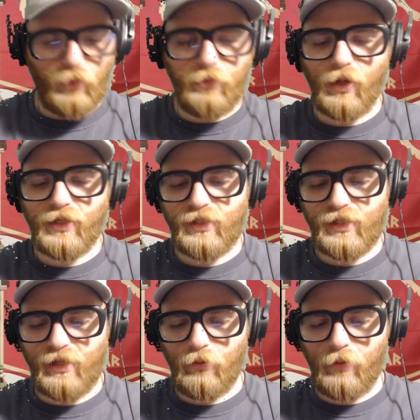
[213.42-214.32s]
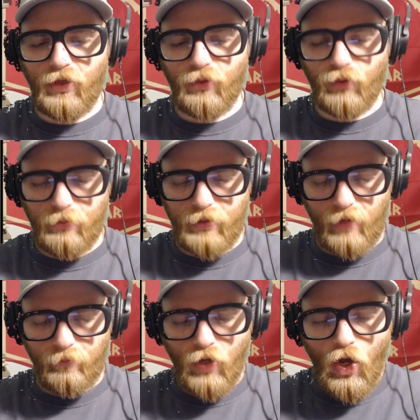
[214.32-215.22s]
We must disassemble by 3
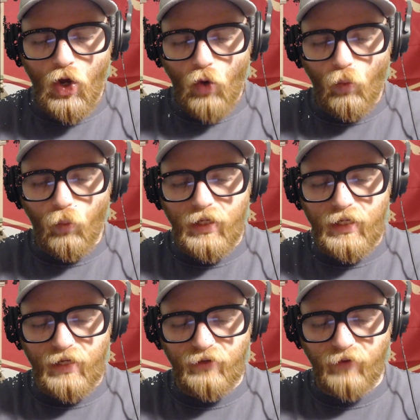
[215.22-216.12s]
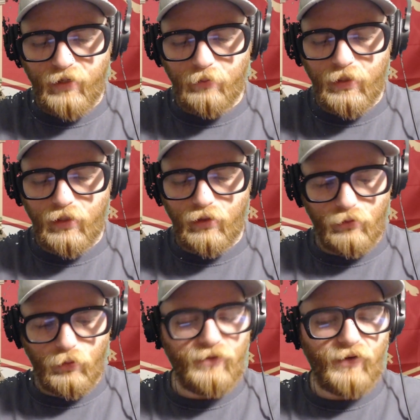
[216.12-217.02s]
p.m. We invite
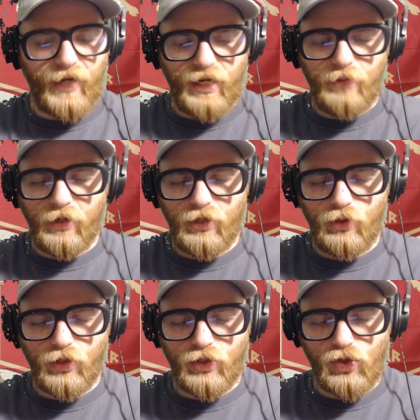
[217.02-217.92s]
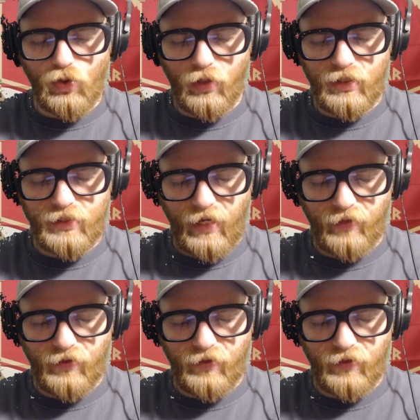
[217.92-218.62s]
anybody who can join us at